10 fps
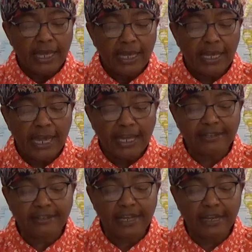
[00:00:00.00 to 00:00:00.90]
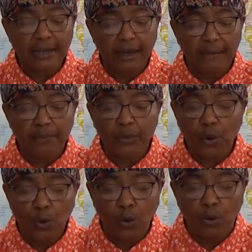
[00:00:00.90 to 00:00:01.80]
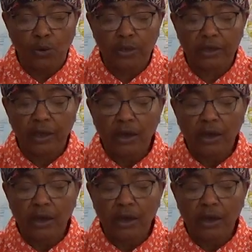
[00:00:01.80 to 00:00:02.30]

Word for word: He has set up the horn